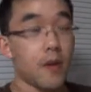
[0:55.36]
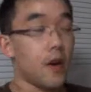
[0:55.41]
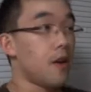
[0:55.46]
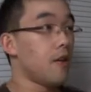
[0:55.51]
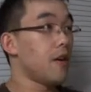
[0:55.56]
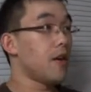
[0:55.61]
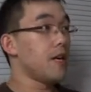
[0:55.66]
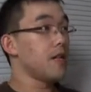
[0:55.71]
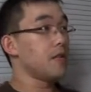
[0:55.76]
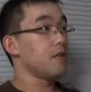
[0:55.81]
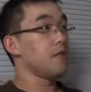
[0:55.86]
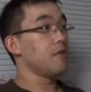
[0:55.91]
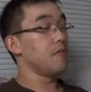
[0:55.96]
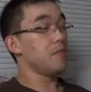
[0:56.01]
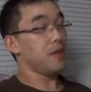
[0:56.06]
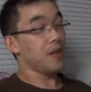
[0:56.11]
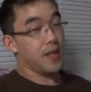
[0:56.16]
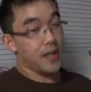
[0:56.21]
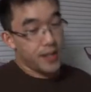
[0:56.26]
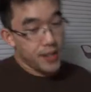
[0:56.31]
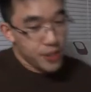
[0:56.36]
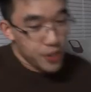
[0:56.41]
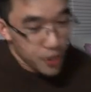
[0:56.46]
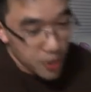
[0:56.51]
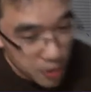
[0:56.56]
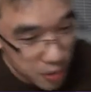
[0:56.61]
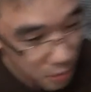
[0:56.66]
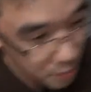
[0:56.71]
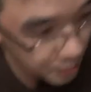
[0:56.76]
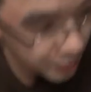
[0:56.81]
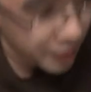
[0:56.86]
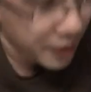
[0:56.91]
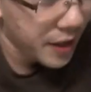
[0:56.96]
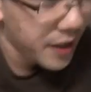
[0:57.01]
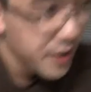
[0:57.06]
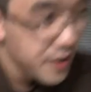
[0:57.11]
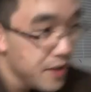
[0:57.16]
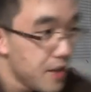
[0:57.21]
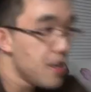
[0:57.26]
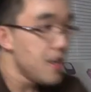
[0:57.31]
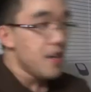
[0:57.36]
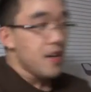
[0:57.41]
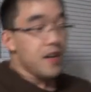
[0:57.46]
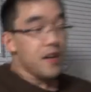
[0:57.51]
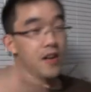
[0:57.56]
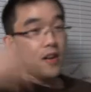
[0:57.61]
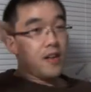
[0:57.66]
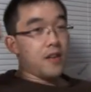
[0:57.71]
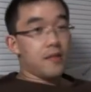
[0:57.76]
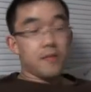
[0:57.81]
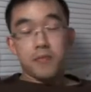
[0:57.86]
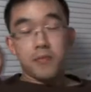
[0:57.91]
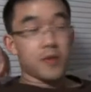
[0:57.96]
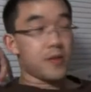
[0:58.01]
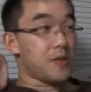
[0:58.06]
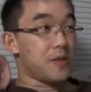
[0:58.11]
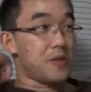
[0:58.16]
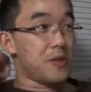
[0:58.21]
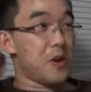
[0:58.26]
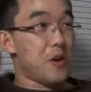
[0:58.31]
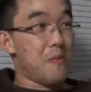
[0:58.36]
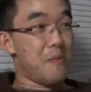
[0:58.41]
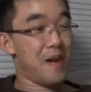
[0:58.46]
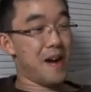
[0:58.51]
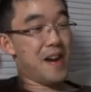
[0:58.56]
Alright, so playing The Jungle Book. Don't